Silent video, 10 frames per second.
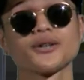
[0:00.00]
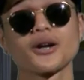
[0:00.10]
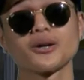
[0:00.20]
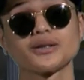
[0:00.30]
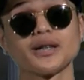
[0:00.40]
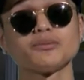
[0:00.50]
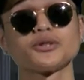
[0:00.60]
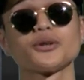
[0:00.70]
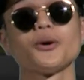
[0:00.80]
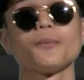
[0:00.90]
your current
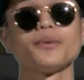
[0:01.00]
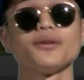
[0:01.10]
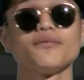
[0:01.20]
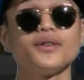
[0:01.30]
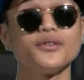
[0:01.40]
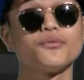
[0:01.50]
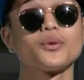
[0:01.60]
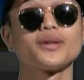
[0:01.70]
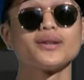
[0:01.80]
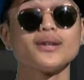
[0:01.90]
temperature gonna be
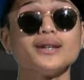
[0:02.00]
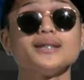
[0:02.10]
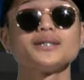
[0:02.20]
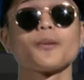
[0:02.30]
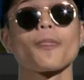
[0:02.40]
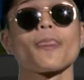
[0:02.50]
54 degrees